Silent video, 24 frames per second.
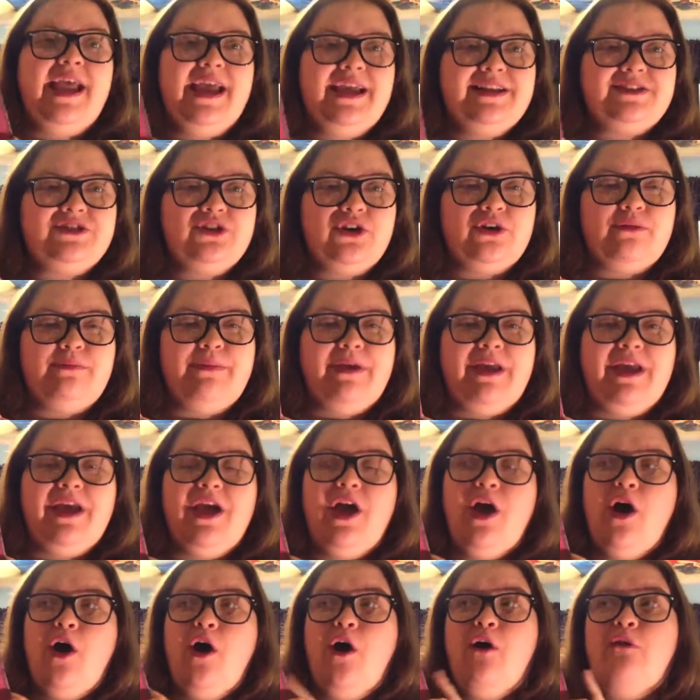It took me
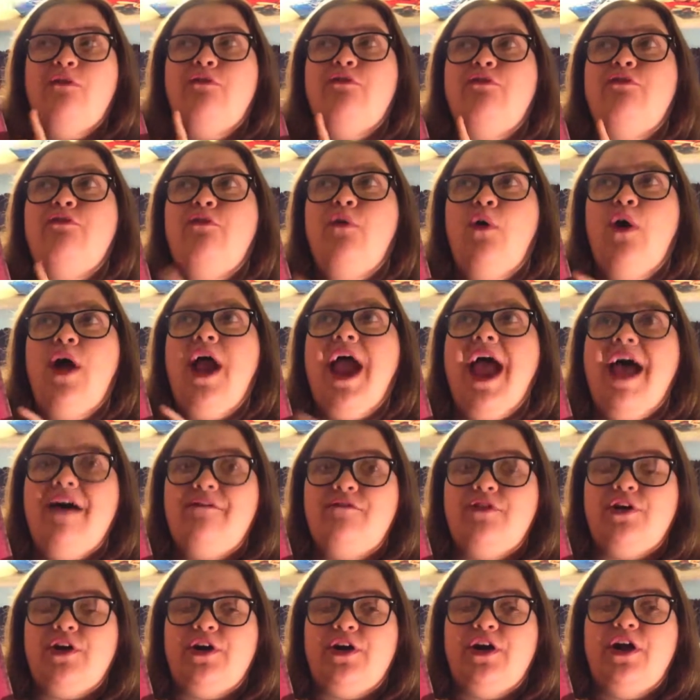
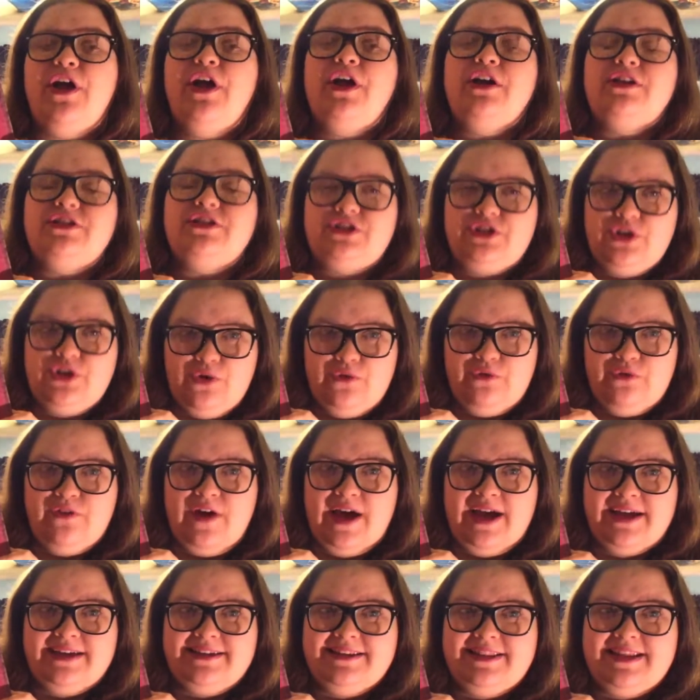forever to
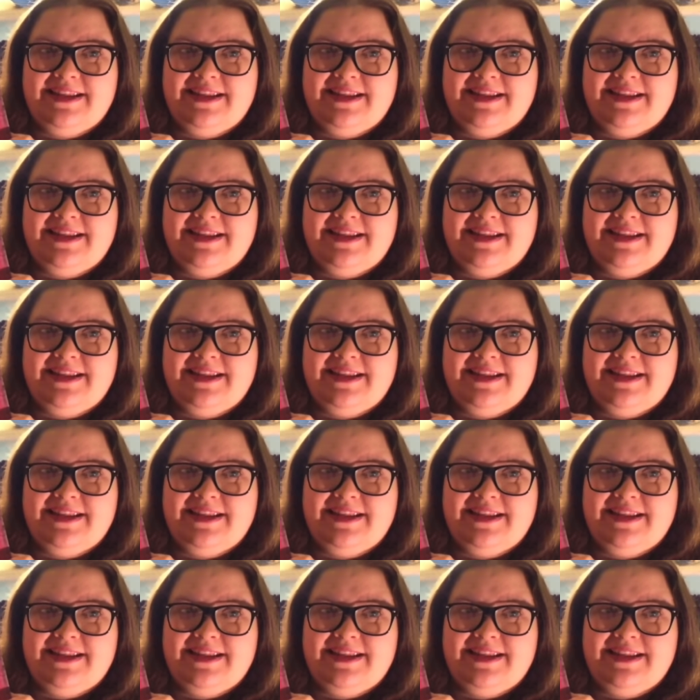find